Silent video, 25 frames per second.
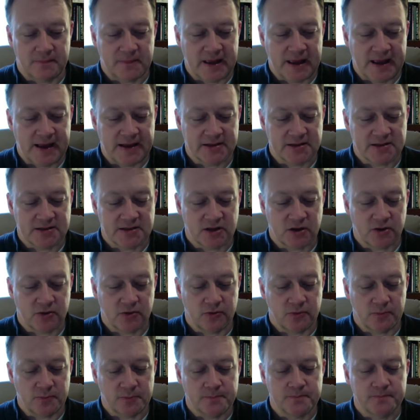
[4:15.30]
and
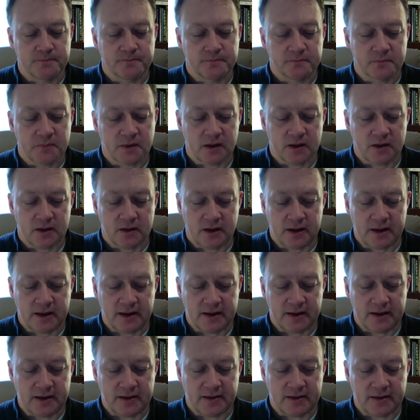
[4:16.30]
so
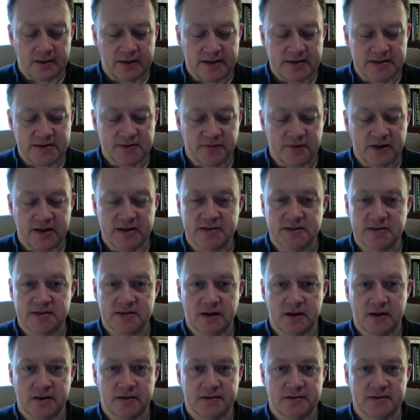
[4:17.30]
it
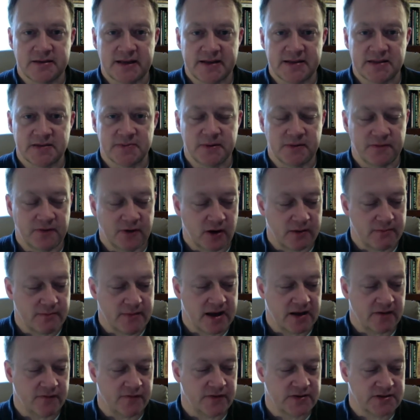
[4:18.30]
tends to be very
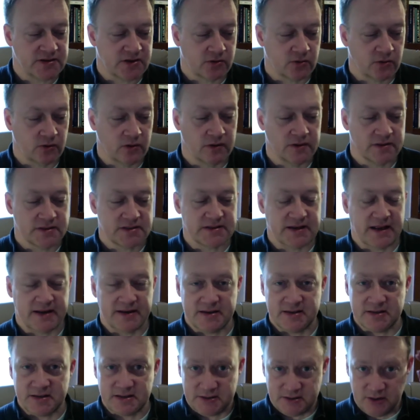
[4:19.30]
metaphysical. It's not
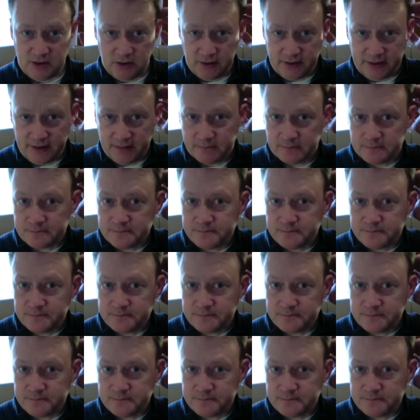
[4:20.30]
necessarily